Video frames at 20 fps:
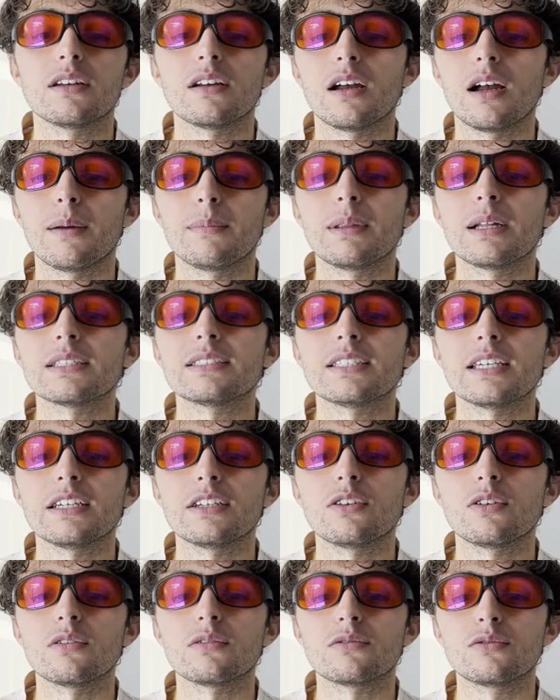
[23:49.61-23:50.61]
I'm not saying
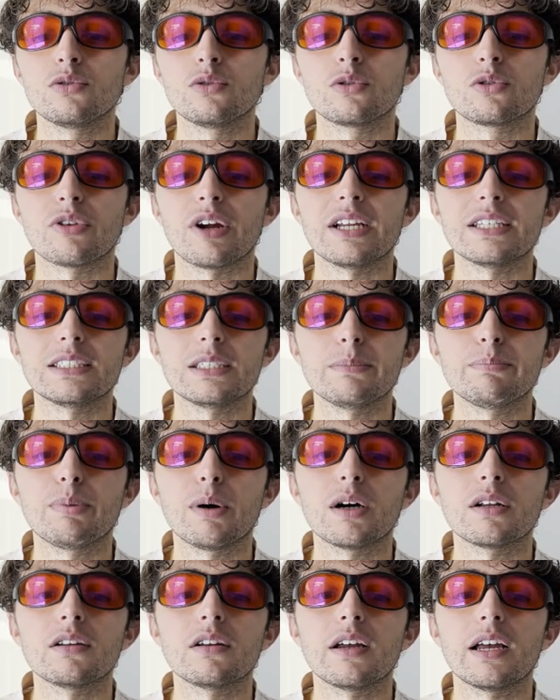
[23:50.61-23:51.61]
go too crazy,
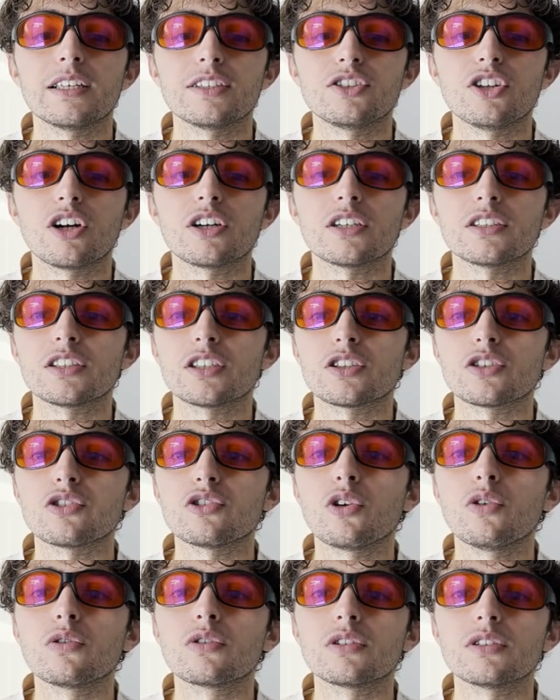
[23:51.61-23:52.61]
but as long as it's
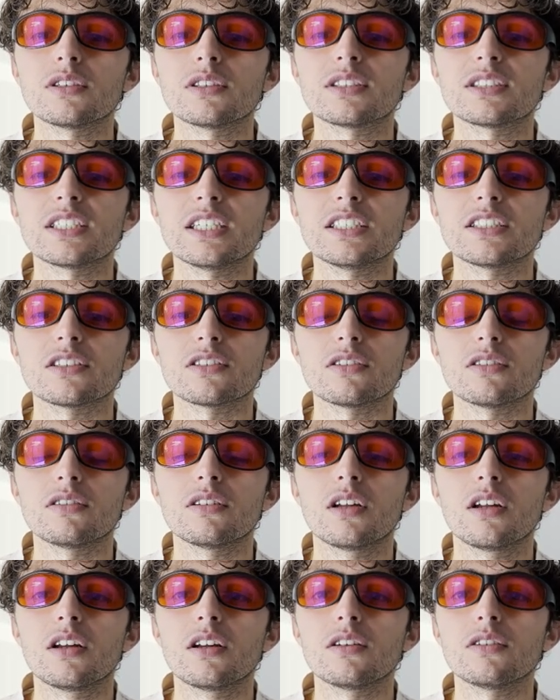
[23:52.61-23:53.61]
local and seasonal,